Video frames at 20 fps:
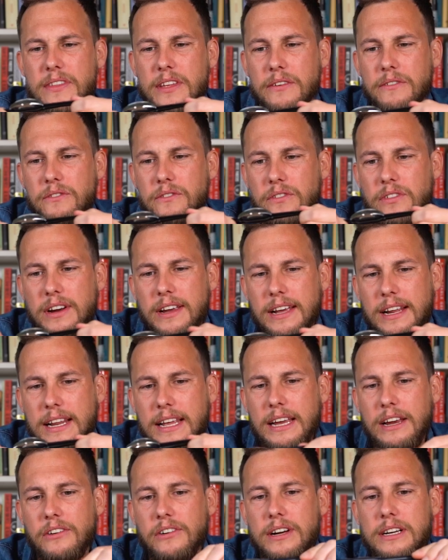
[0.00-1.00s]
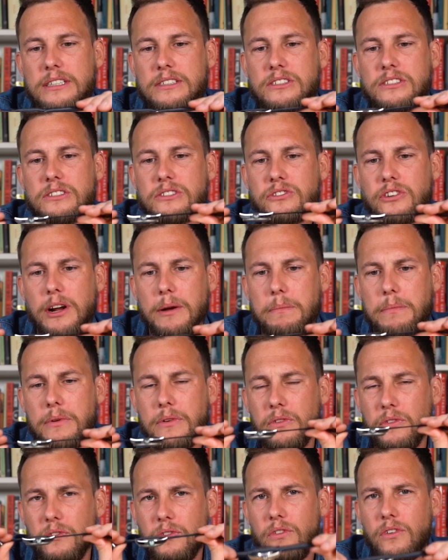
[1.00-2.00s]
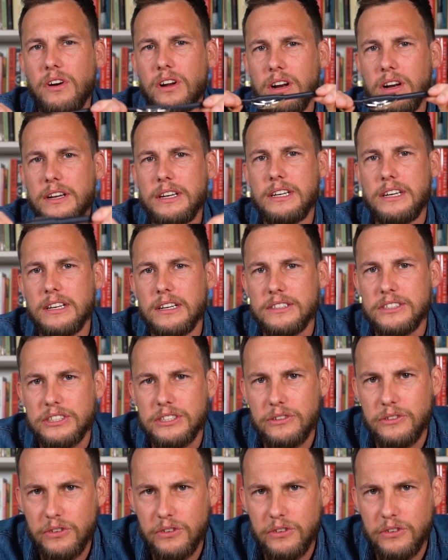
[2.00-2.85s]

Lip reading: that really great strap, really does the